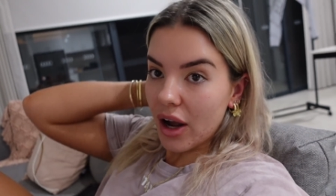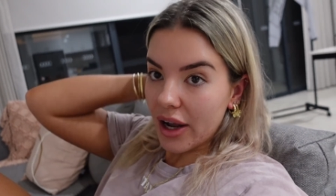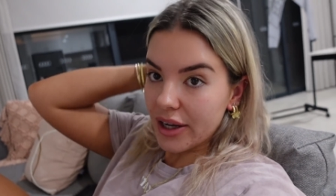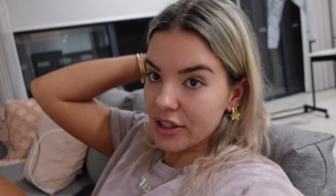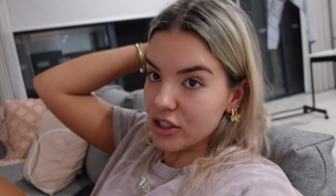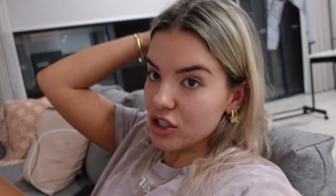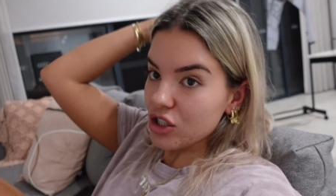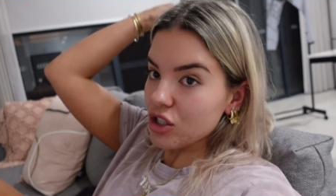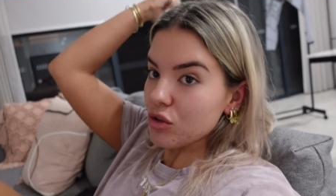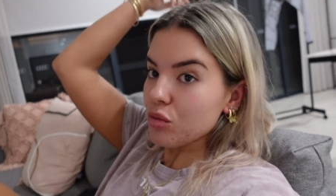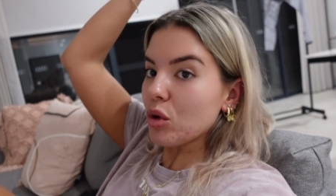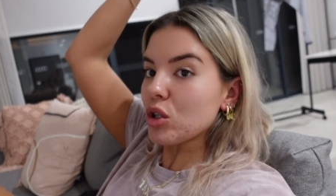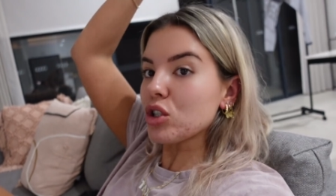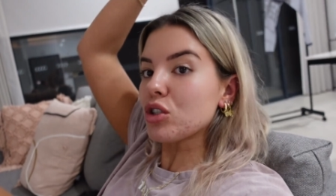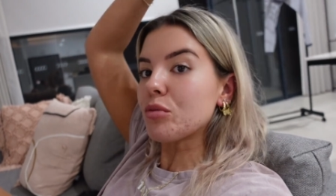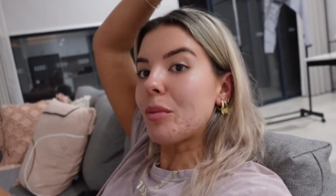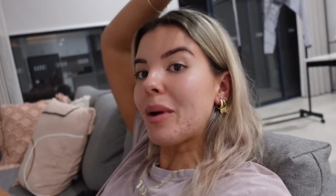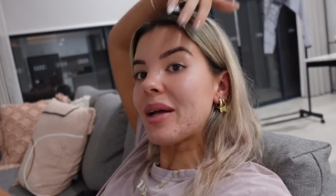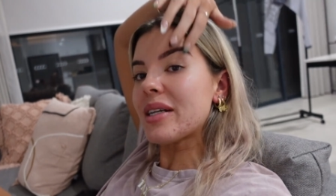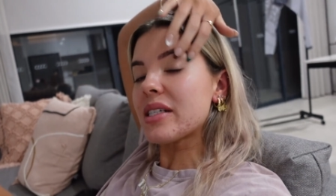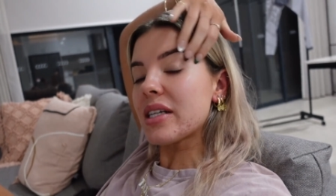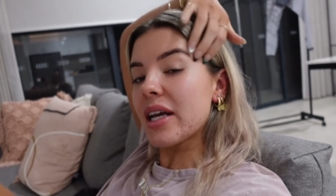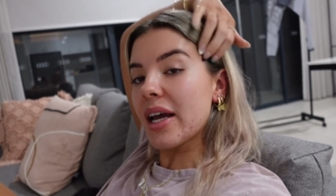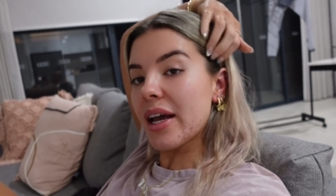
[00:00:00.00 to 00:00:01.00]
I just washed
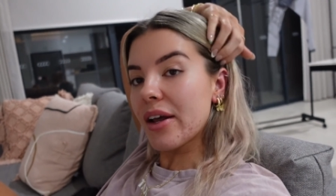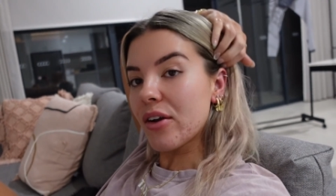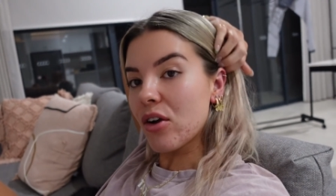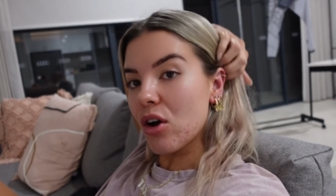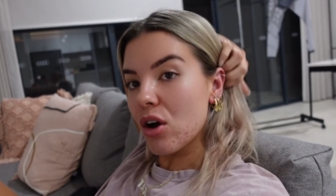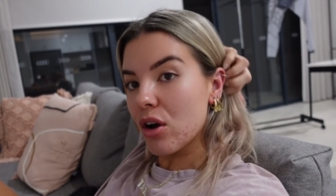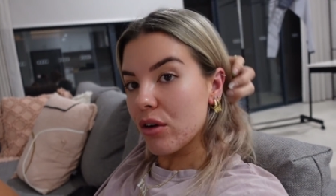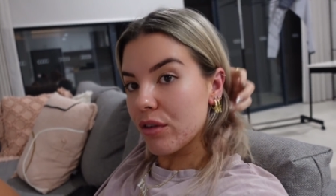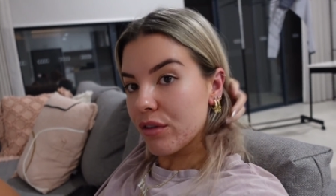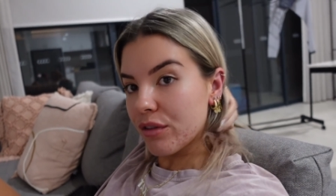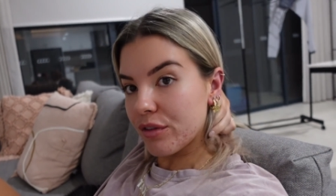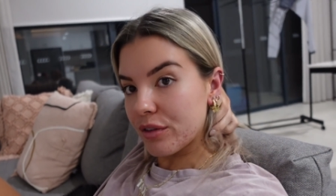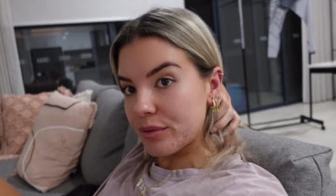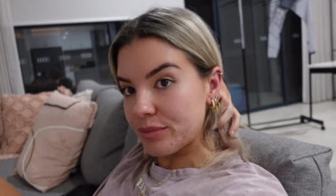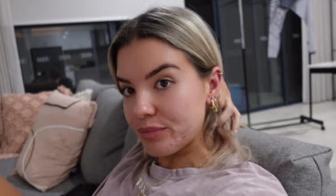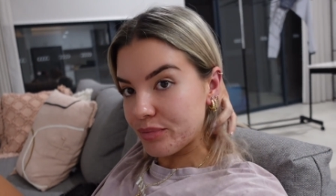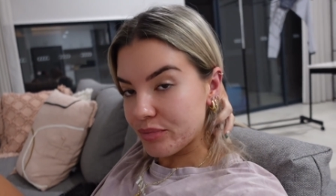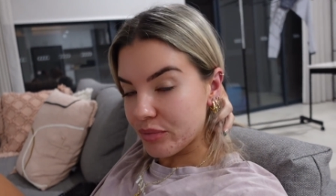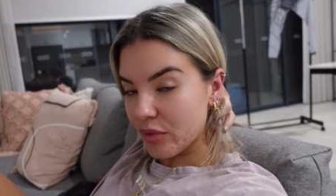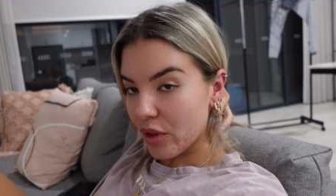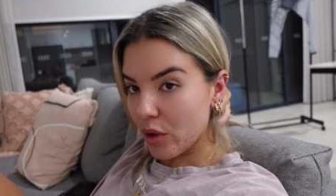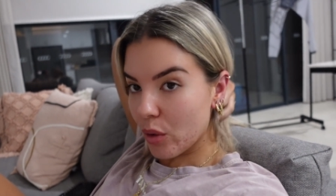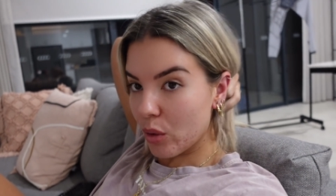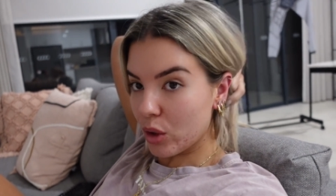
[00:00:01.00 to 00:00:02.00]
my tan
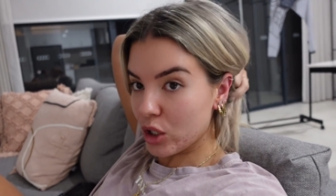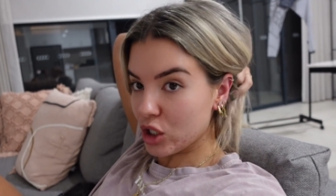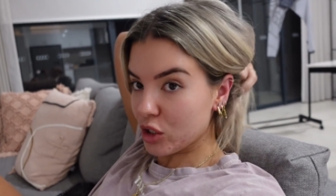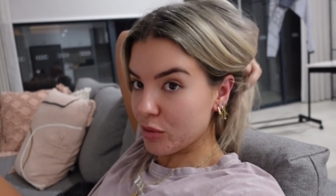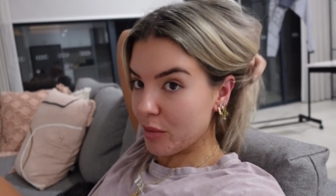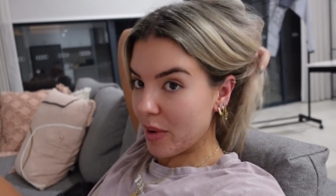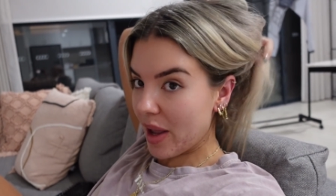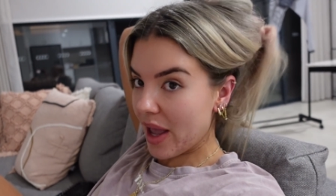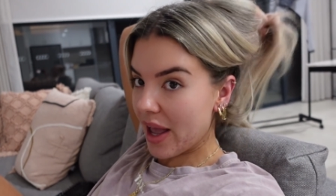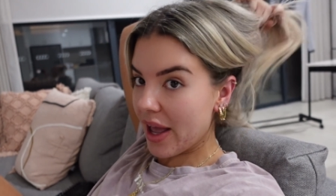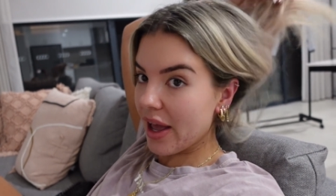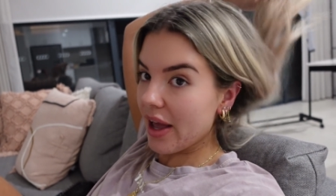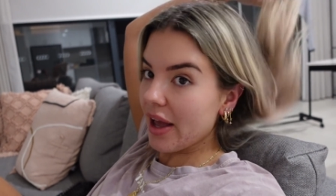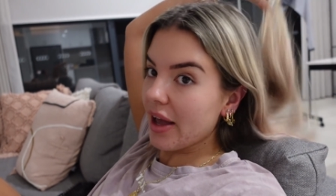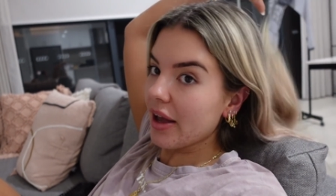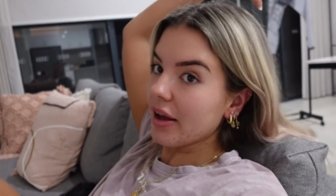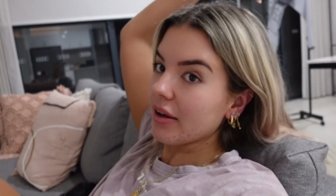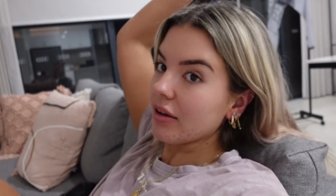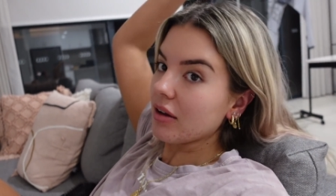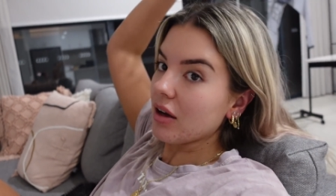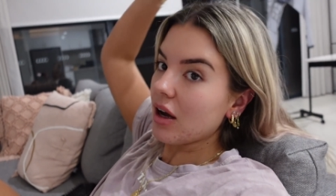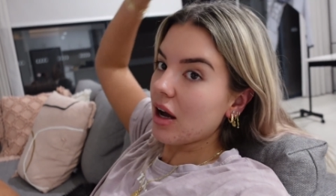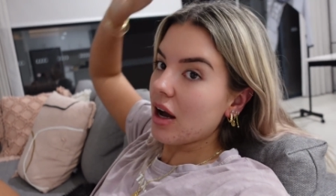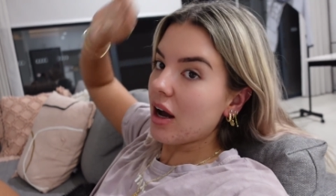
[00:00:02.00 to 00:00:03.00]
off, washed my hair,
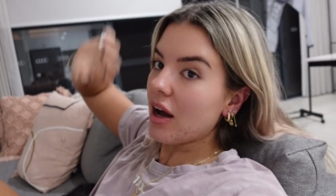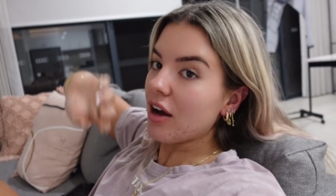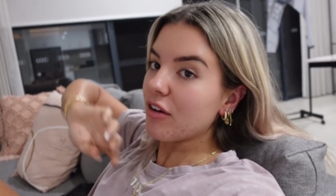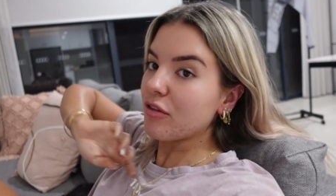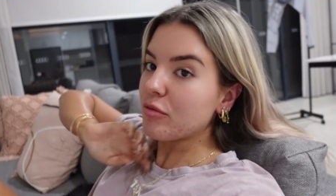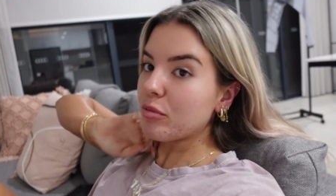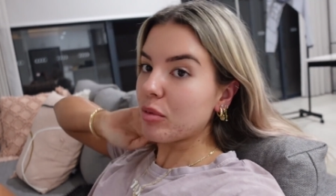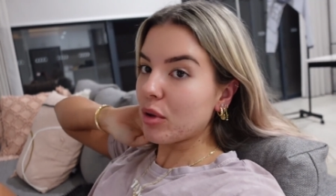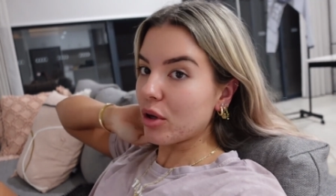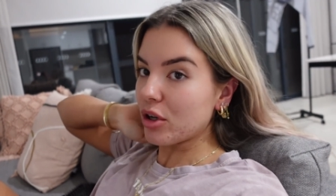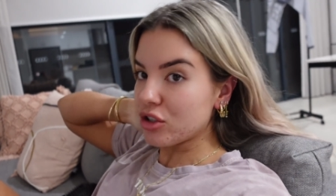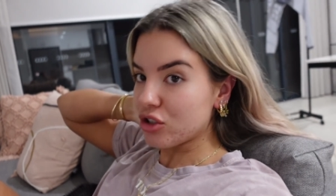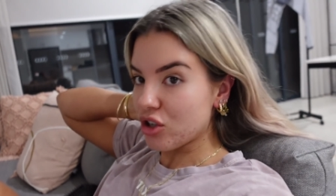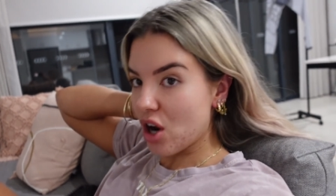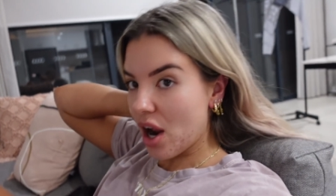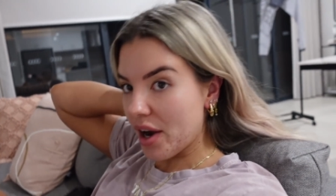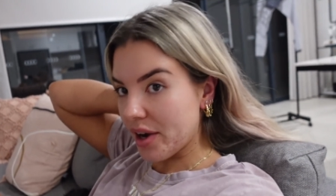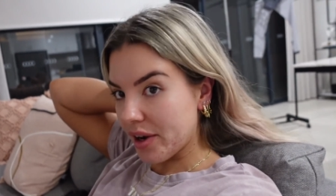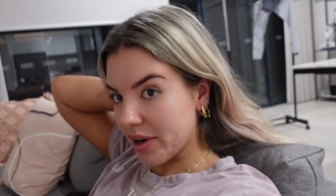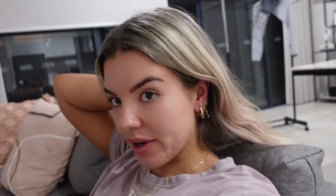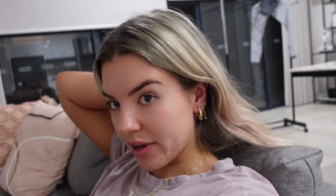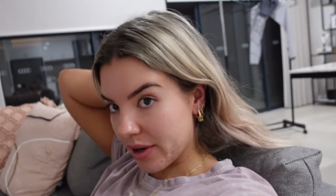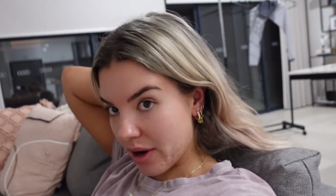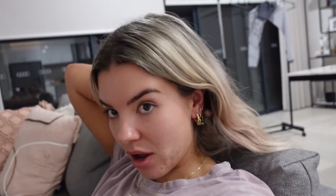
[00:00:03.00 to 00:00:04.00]
half blow
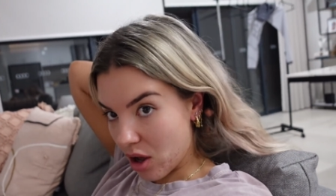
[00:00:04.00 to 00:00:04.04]
dried it.